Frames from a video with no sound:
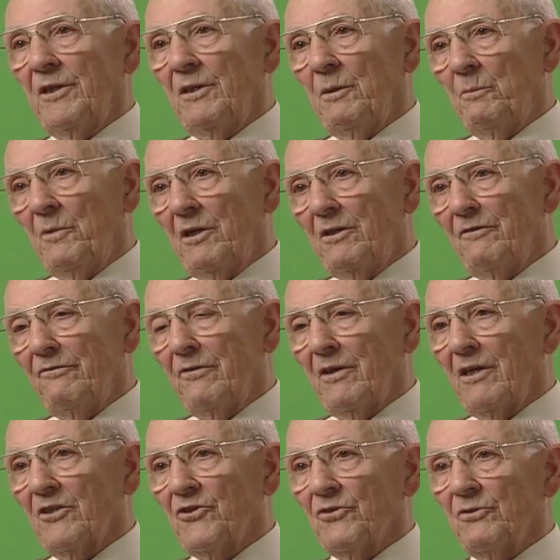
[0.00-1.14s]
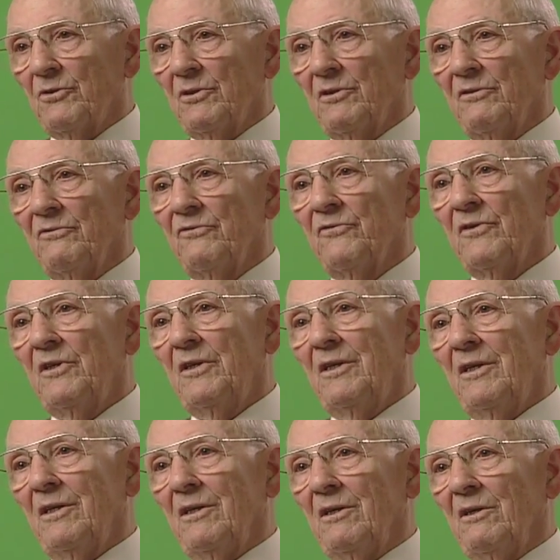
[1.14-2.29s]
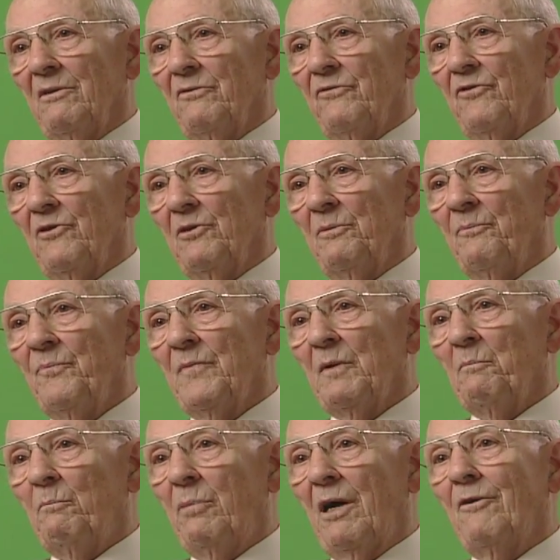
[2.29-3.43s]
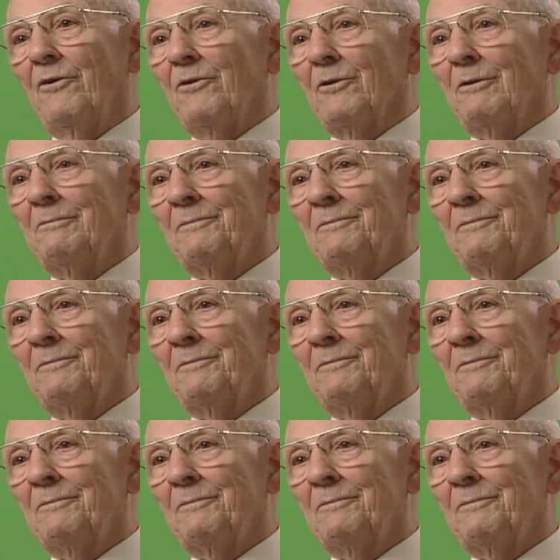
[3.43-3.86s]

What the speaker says: in the manufacture of barrier.